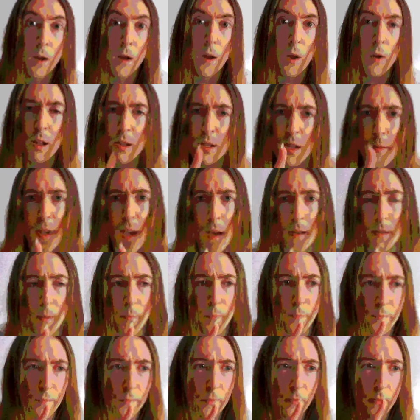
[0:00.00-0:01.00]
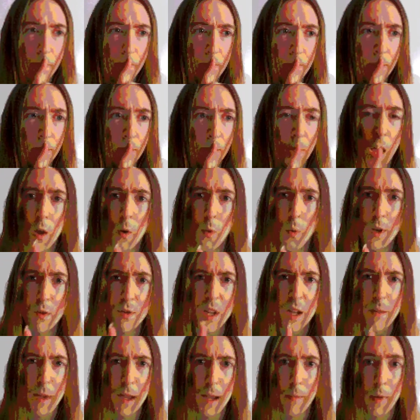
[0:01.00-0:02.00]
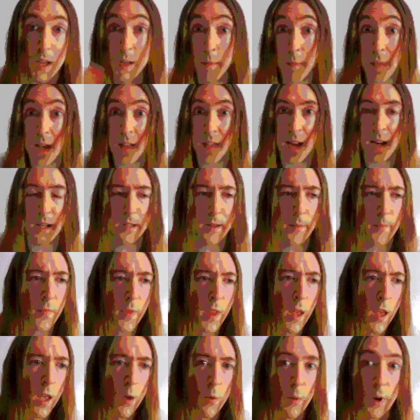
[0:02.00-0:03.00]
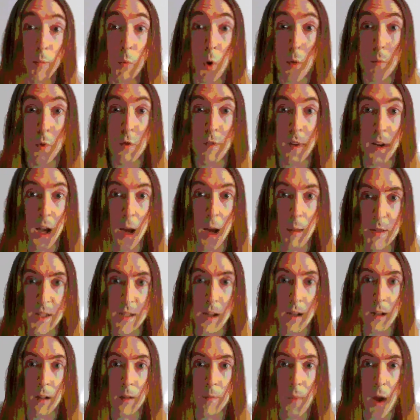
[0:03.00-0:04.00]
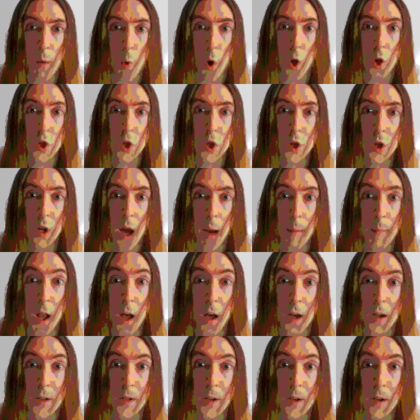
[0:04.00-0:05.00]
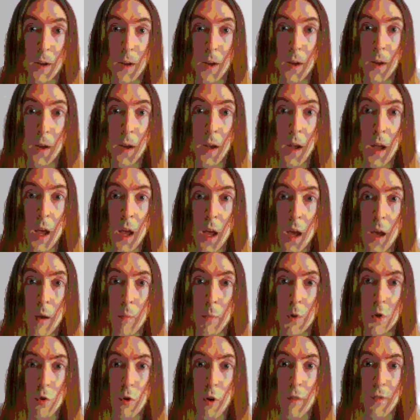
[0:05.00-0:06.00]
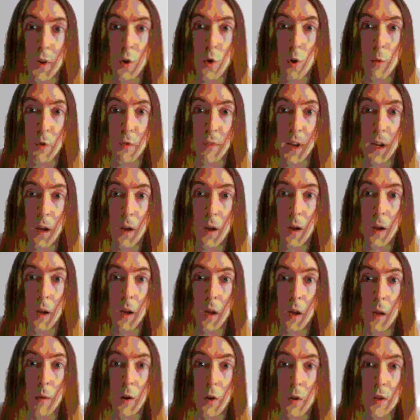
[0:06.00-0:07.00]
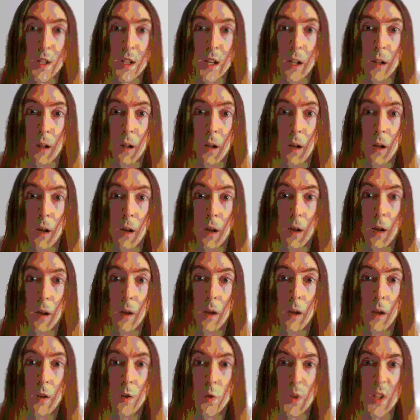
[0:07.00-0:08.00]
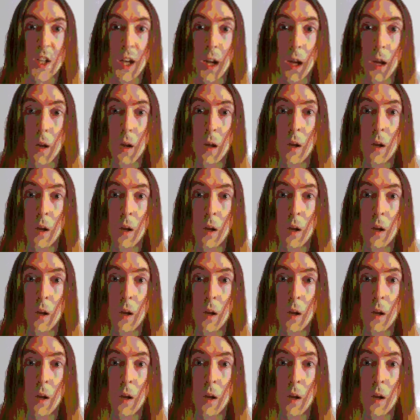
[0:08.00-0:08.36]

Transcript: And there's something else. When you see me, as a bee, that is, when I'm not moving, I'm still, I watch, I'm alert. But you're often not moving, not still, twitching.